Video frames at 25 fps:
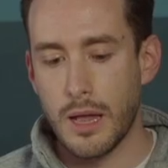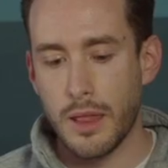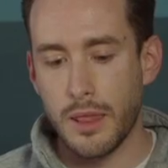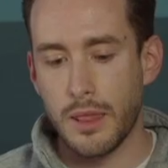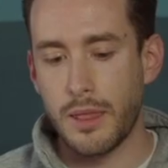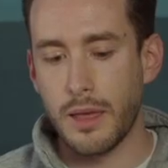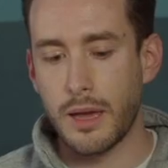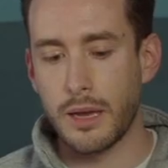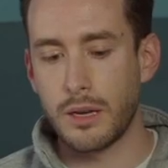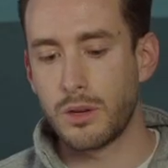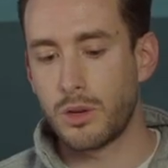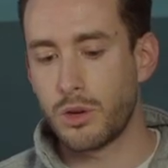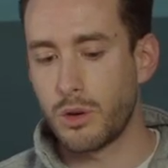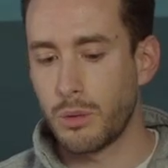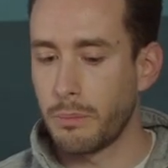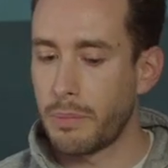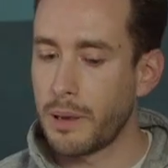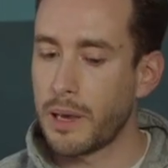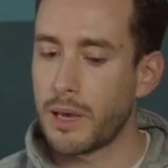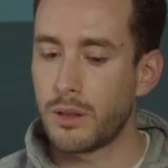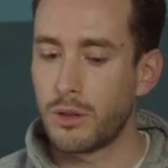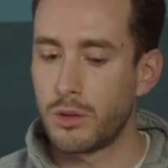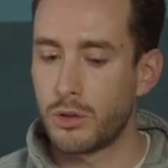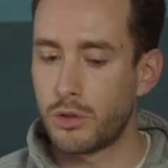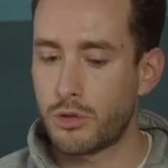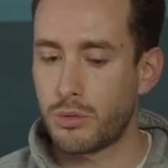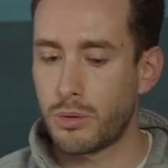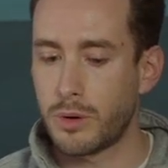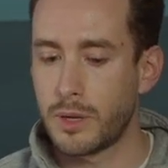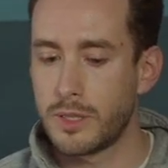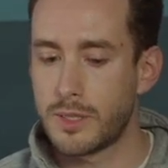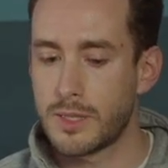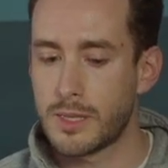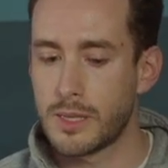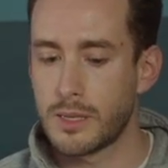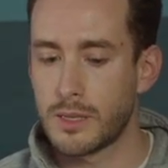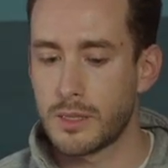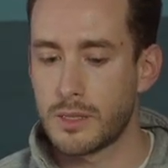then compare the
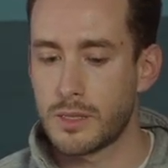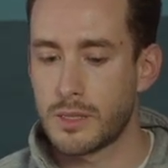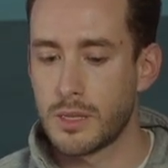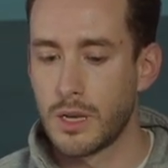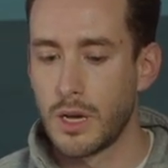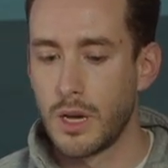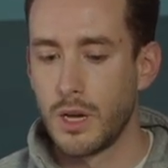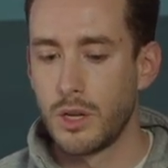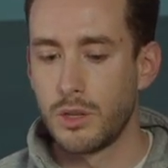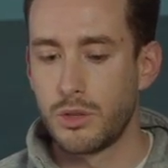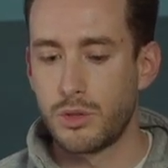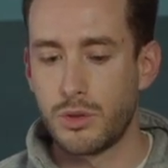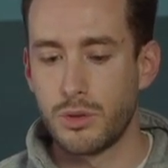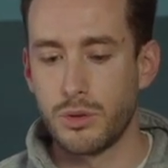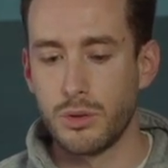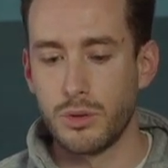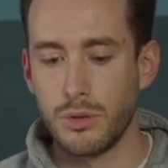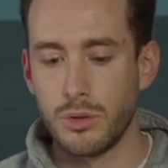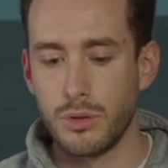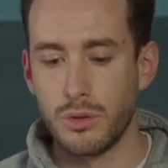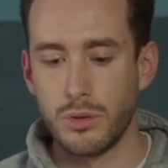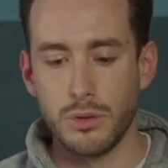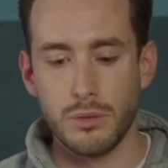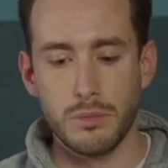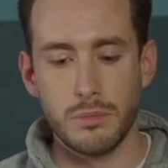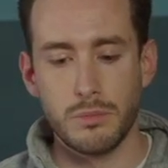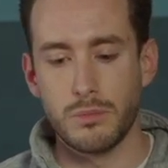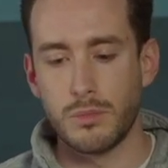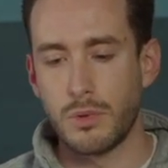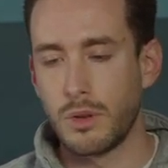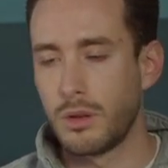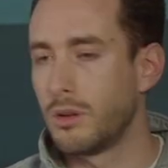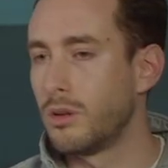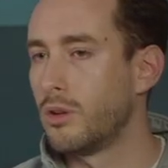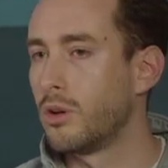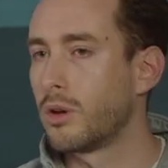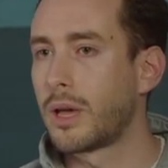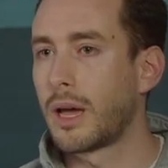traces to
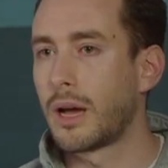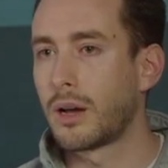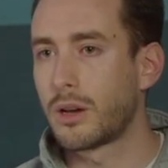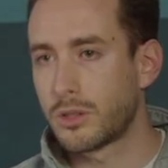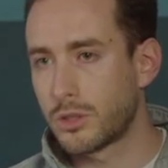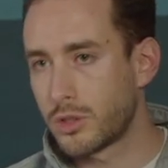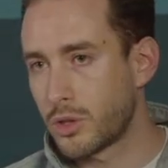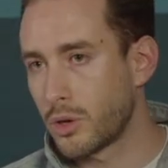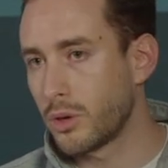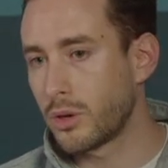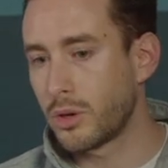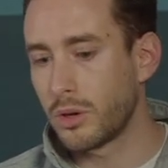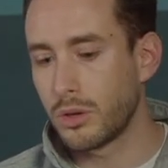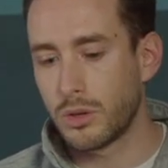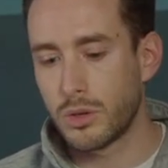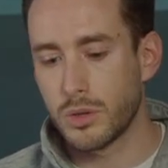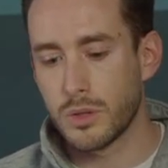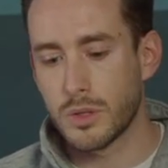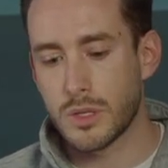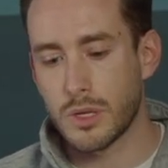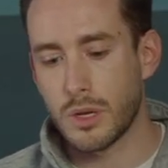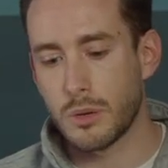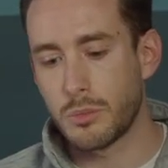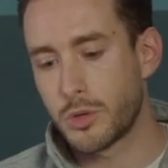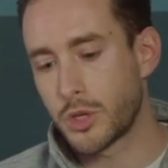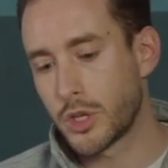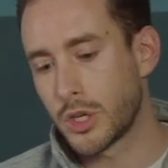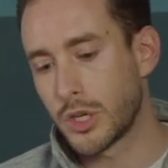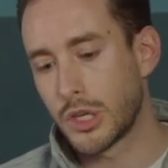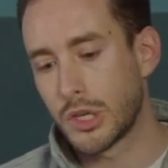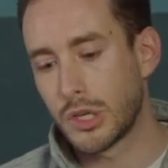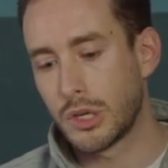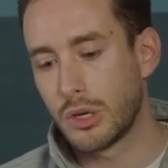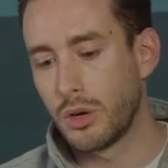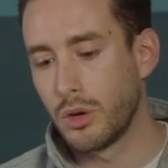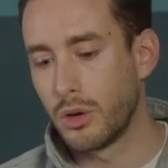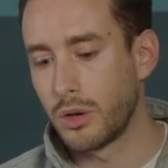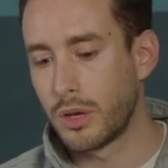look at token
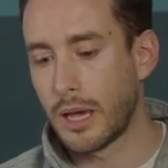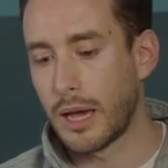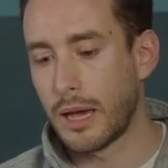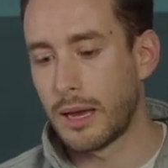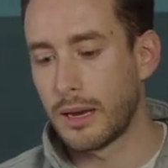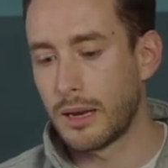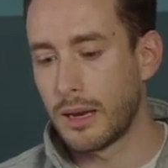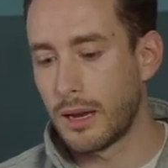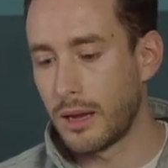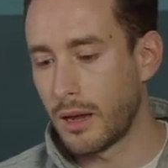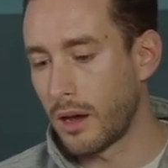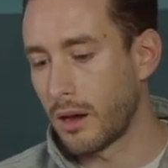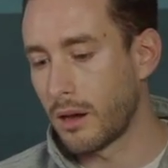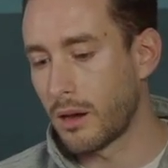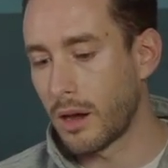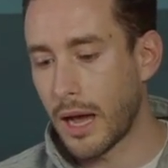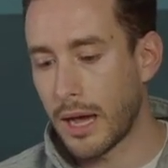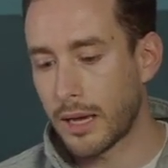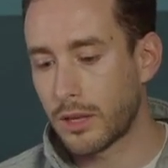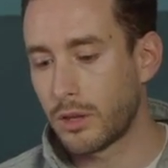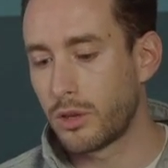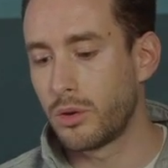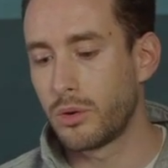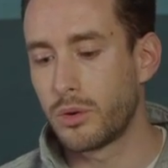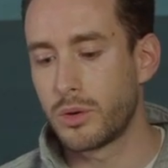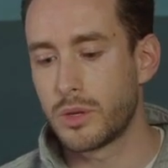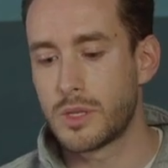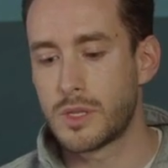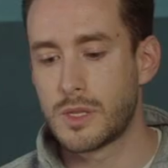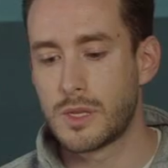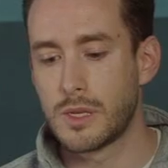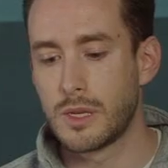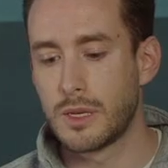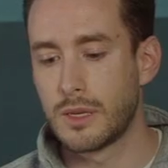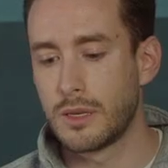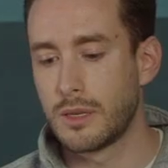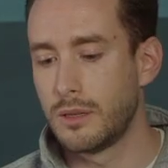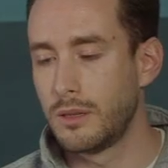consumption, look at
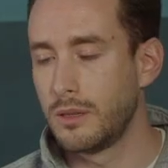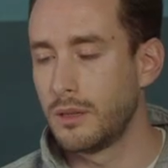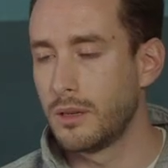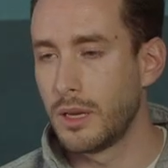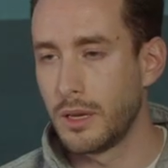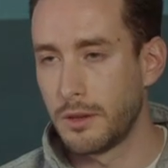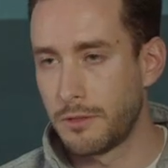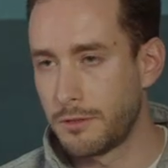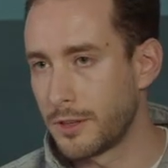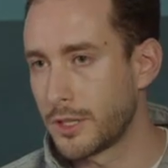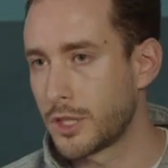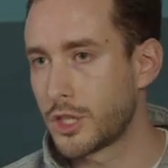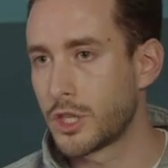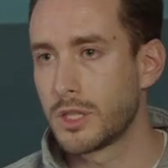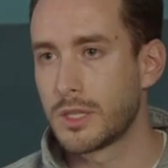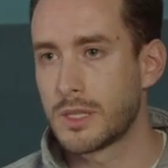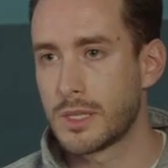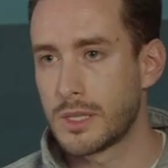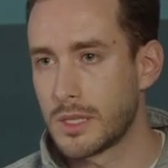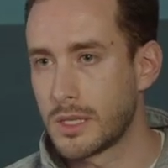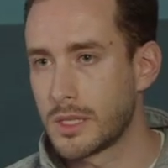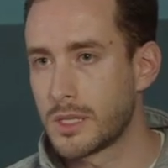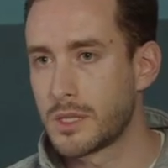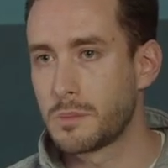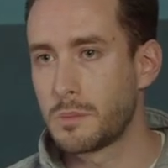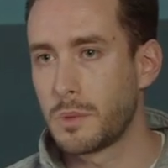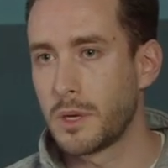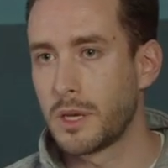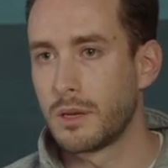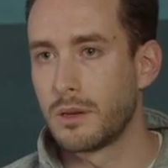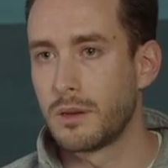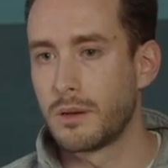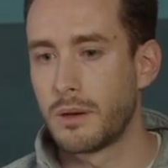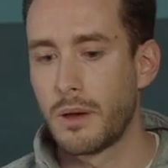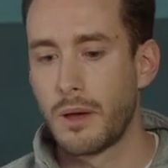accuracy, efficiency, speed.